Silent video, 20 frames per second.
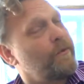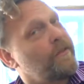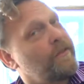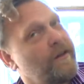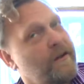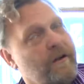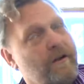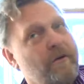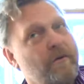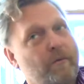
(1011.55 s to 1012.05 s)
We
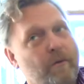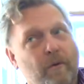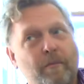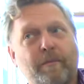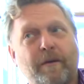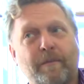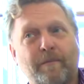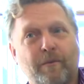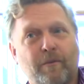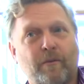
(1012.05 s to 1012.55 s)
thought, oh, well,
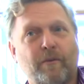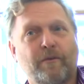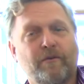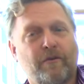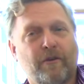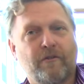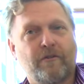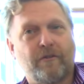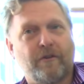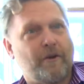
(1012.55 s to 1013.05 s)
people will
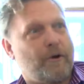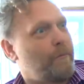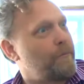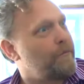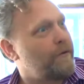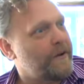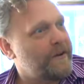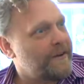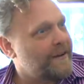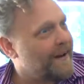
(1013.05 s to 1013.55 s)
just, you know,
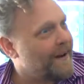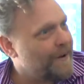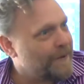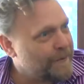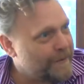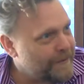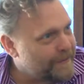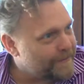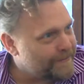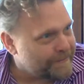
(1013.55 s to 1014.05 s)
print it
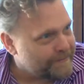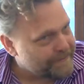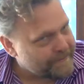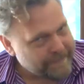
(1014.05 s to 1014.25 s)
out with